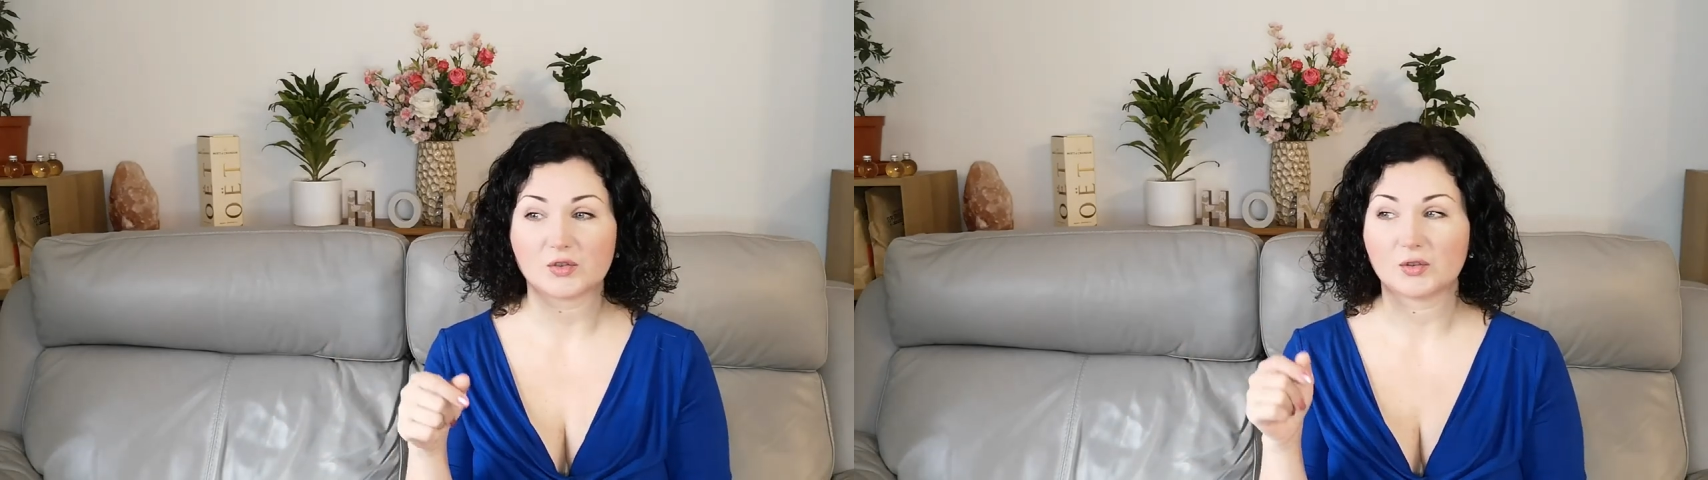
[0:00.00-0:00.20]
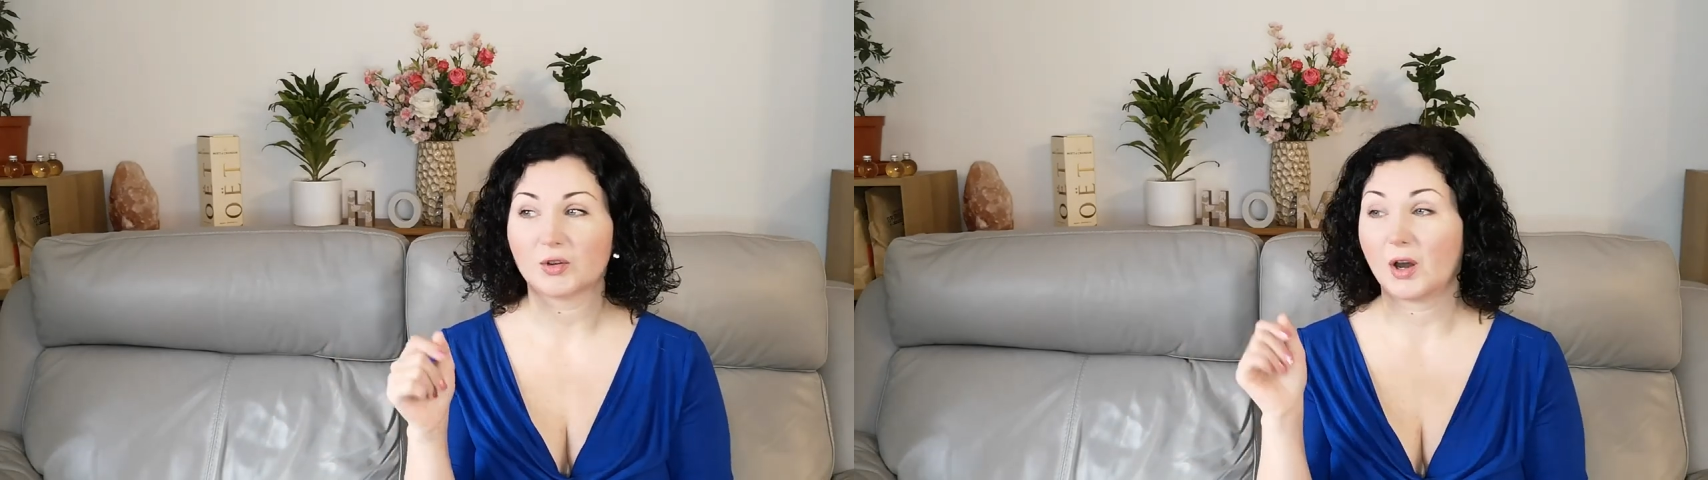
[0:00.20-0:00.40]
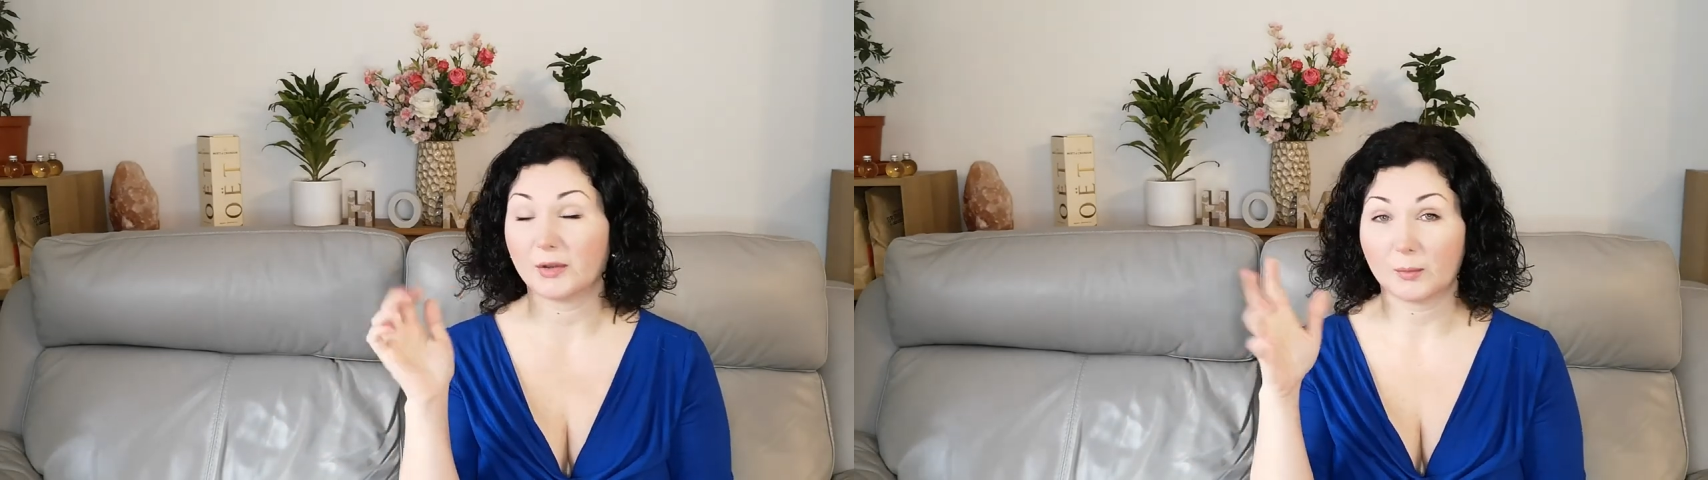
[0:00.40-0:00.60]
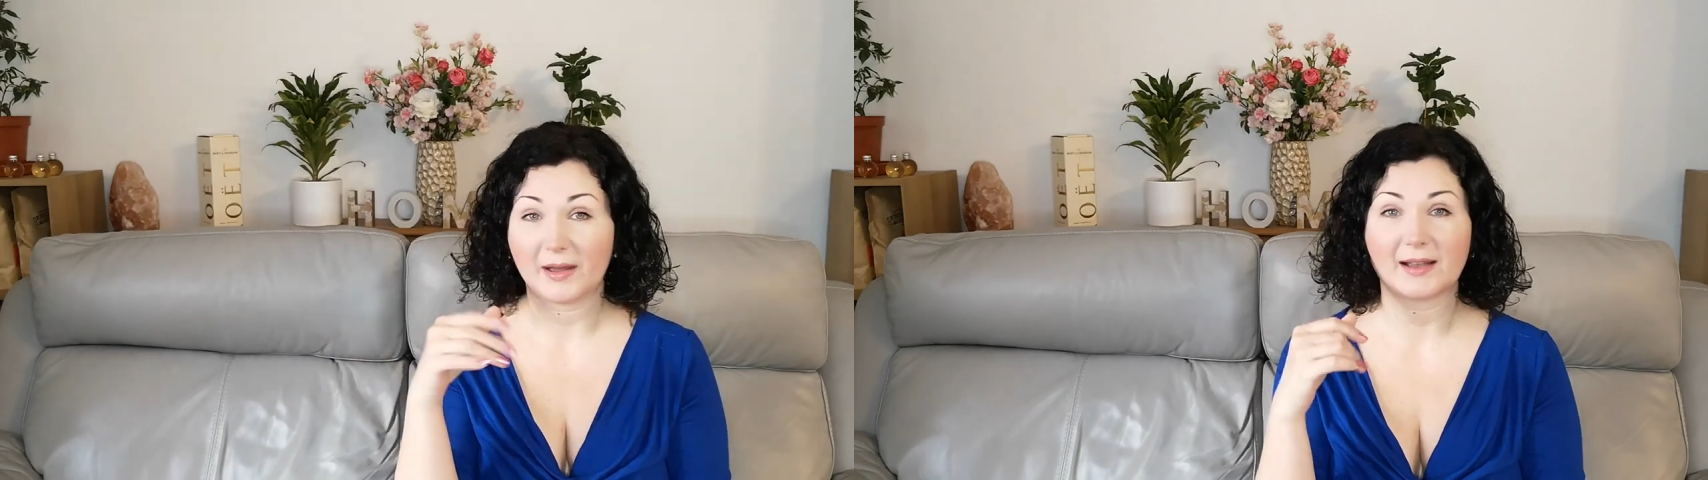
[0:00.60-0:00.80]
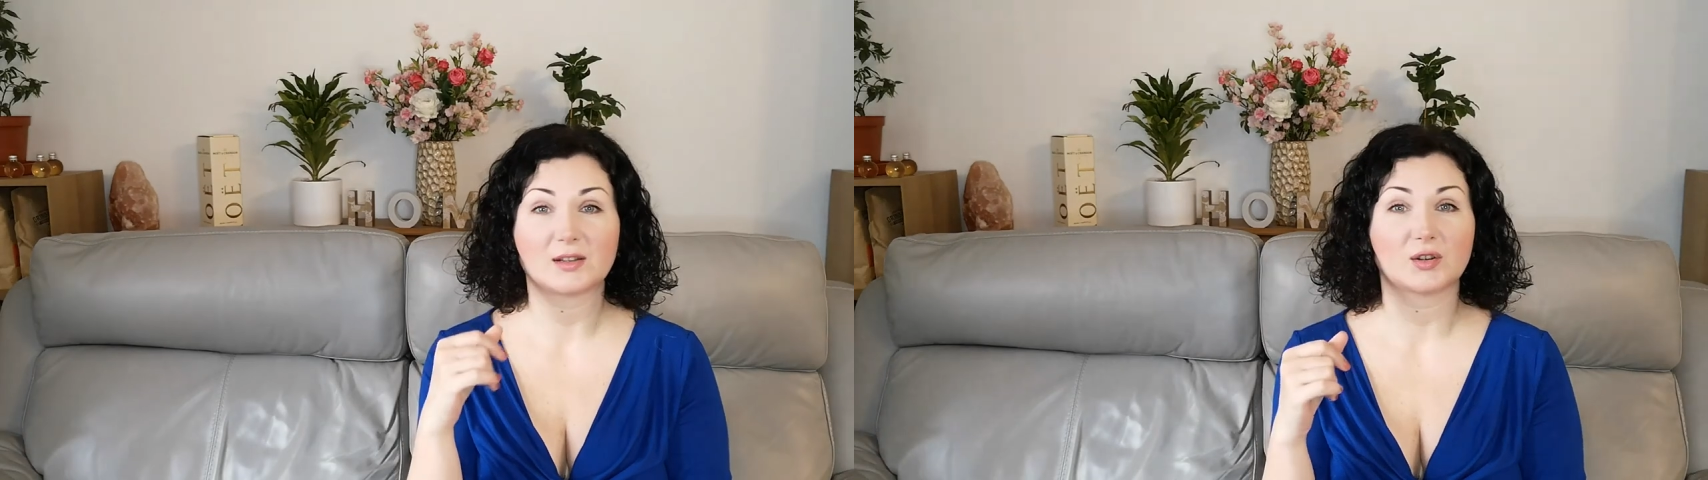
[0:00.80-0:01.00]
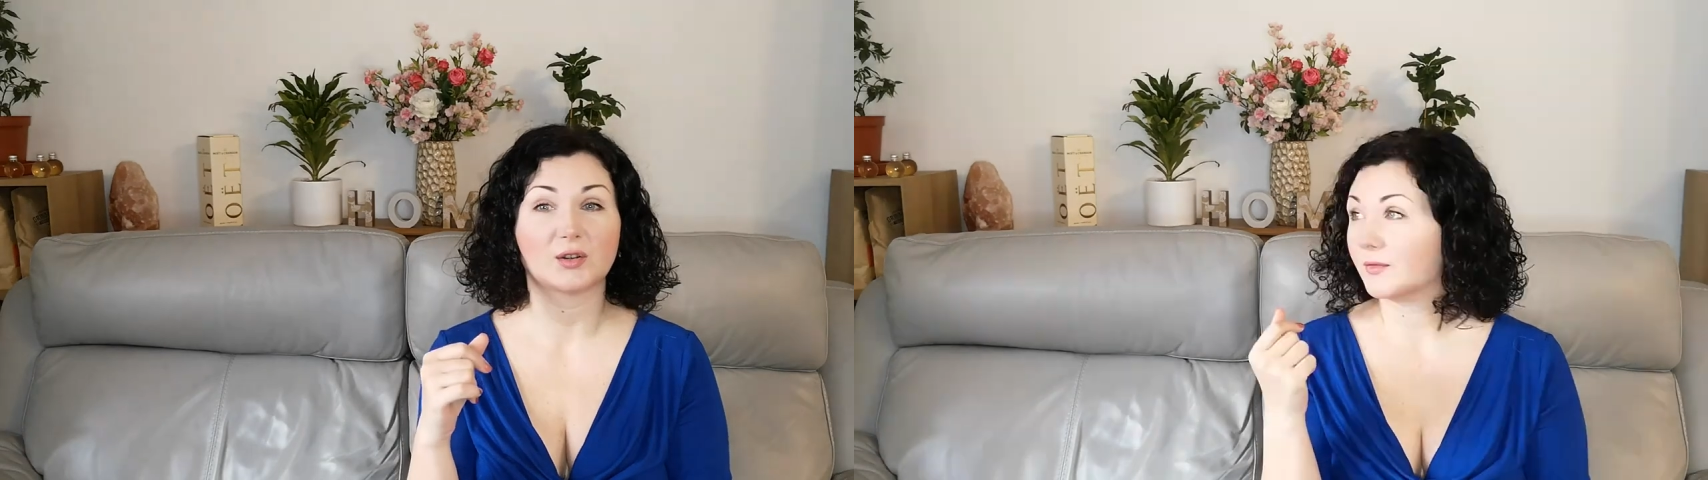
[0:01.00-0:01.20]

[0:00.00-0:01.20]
you got your pattern,